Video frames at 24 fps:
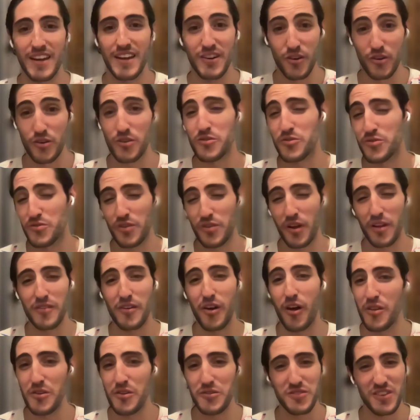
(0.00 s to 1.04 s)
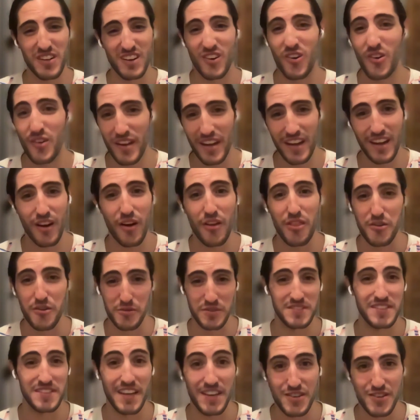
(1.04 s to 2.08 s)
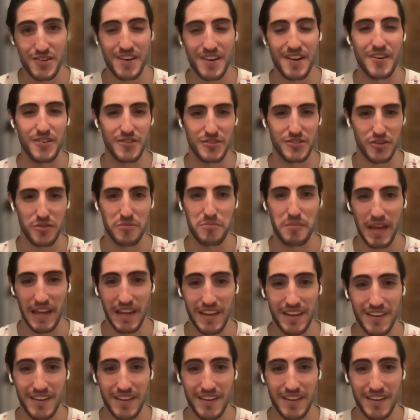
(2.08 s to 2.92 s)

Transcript: in order to solve all those annoying authorization errors on Make.